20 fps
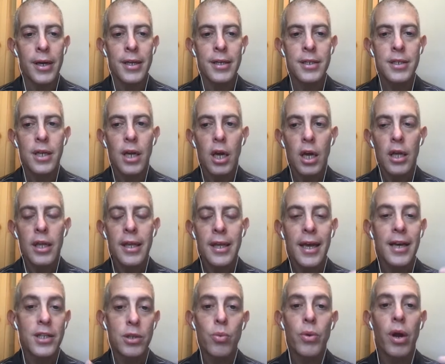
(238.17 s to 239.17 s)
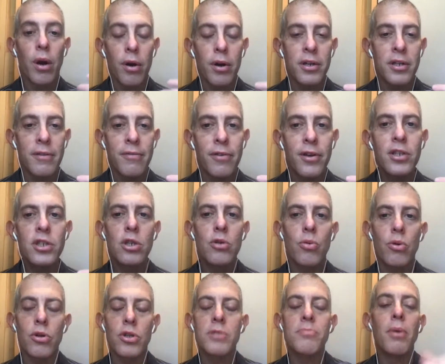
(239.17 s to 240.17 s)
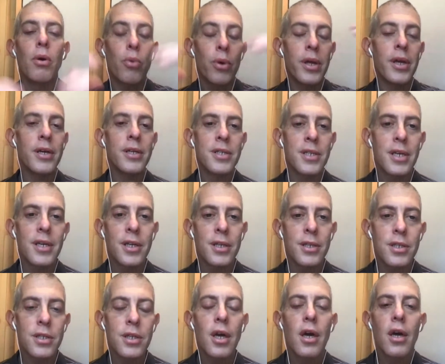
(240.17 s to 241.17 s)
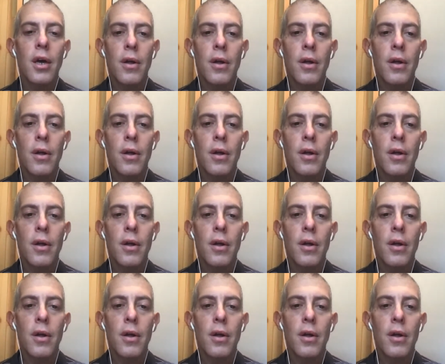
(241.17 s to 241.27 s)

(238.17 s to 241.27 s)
It's yes, we are individuals, but we exist